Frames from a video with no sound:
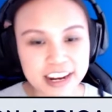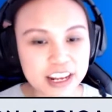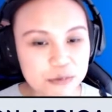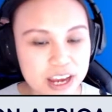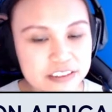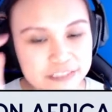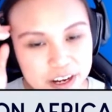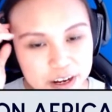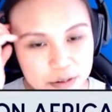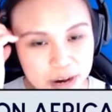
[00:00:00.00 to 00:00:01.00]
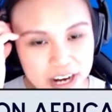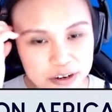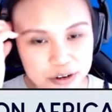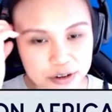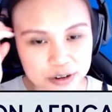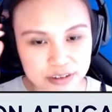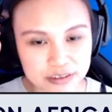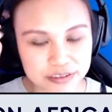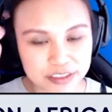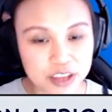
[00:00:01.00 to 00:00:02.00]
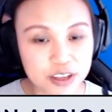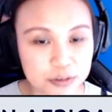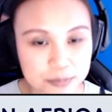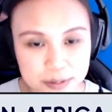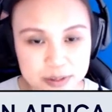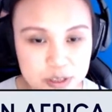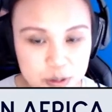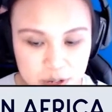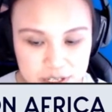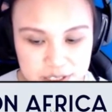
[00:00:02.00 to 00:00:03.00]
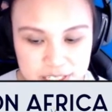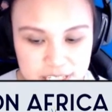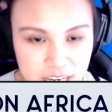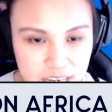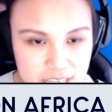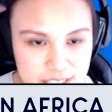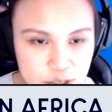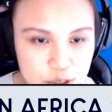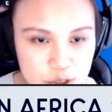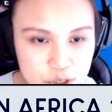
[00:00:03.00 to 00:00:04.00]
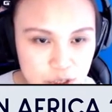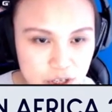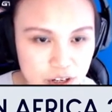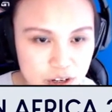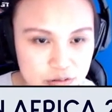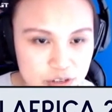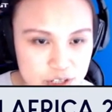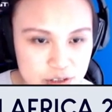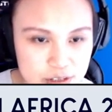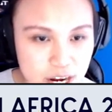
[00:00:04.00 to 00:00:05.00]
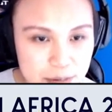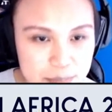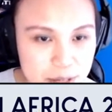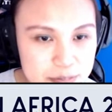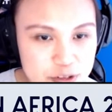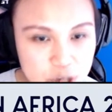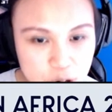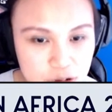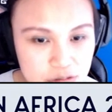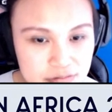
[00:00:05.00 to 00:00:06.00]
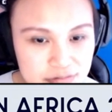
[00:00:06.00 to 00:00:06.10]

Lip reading: way to find out where the thing that you pip install are sitting is to just type pip show.